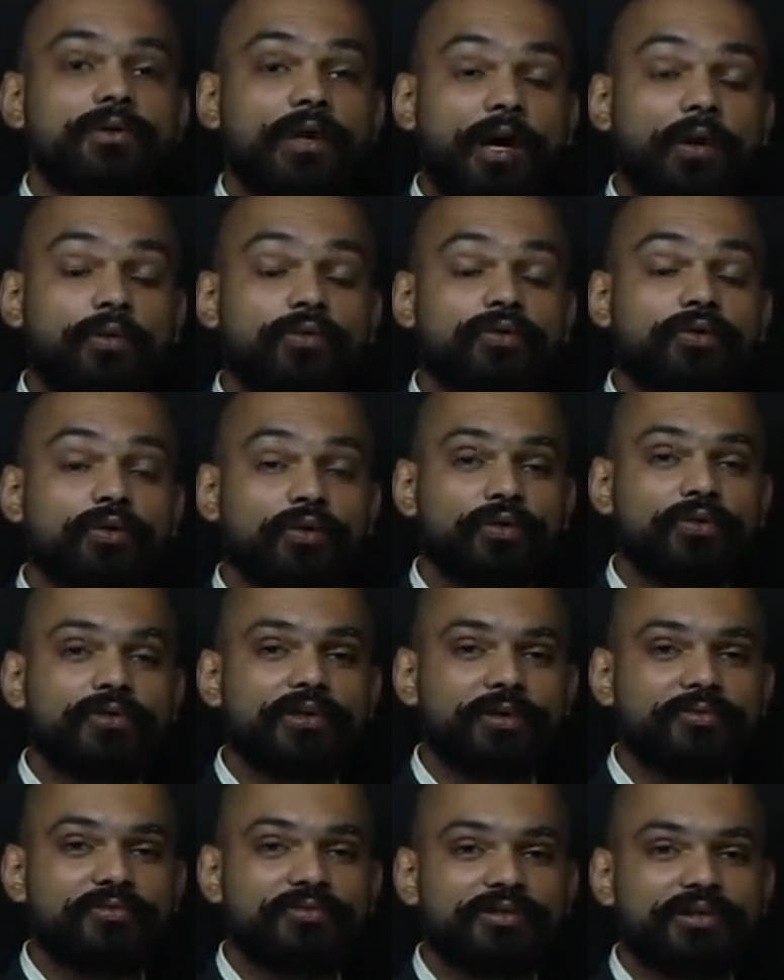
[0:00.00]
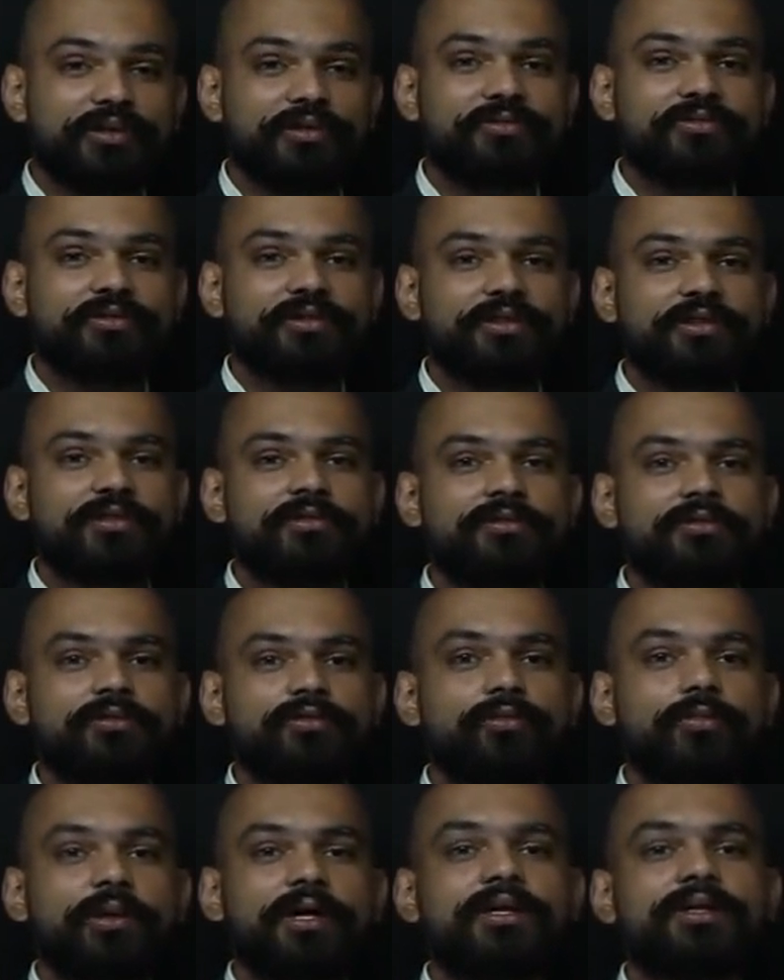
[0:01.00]
outgrown themselves in
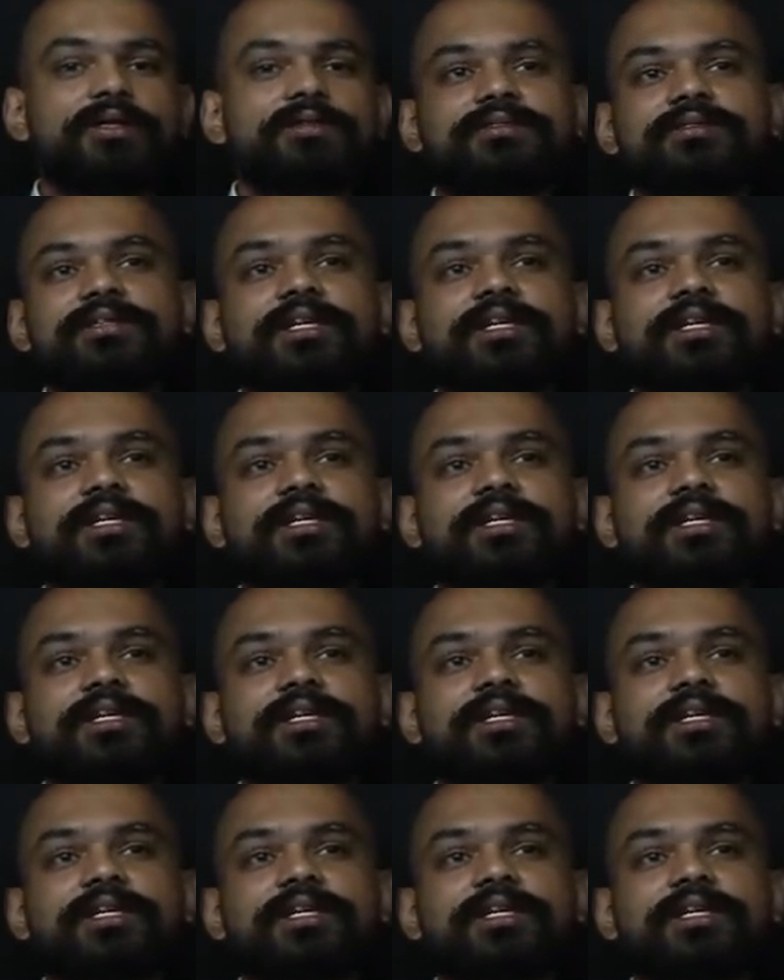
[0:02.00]
humongous